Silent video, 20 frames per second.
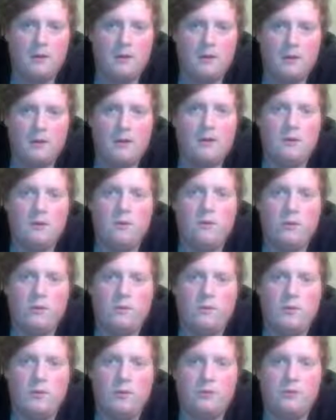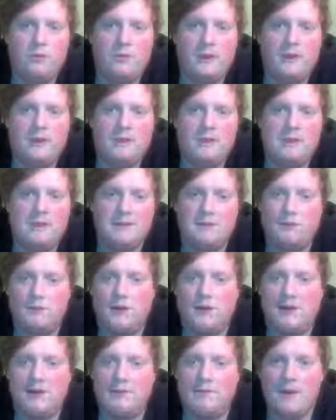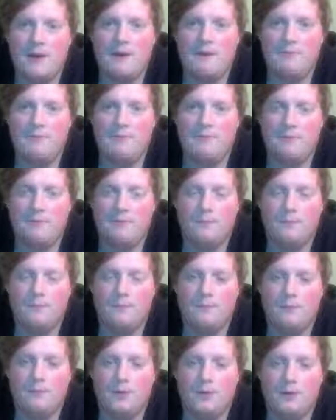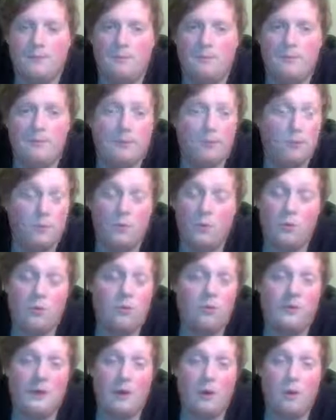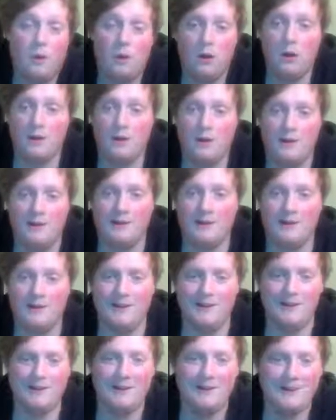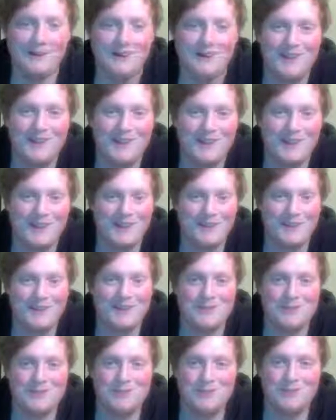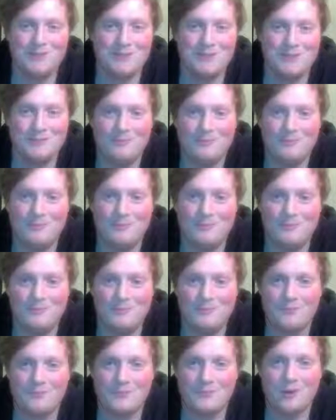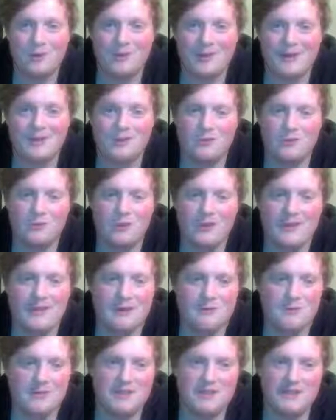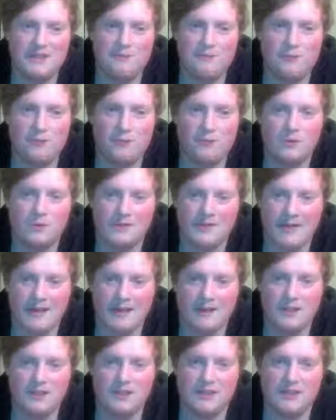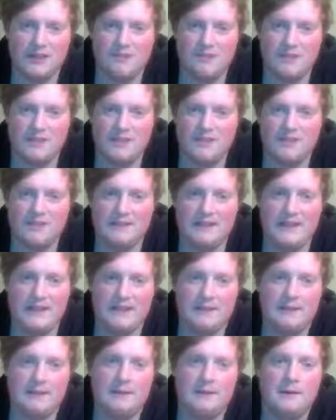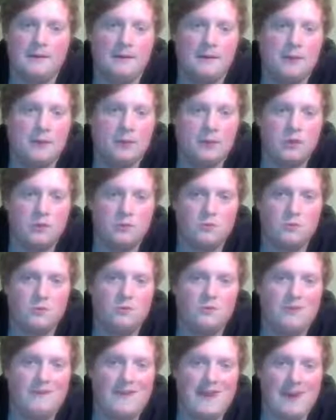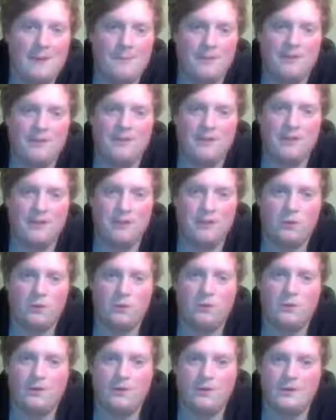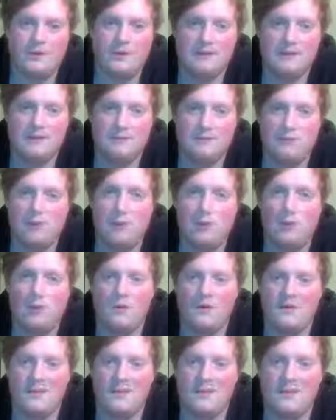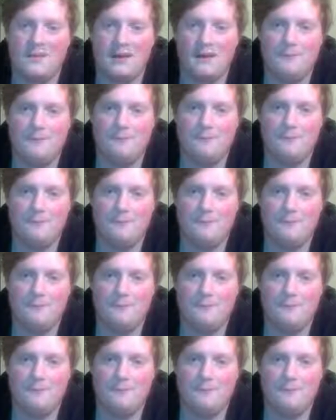Yeah, no, the computer likes white better or more now. That's cool. Okay, so queen captures d4 was actually a mistake. So what would have happened if I took with a pawn instead?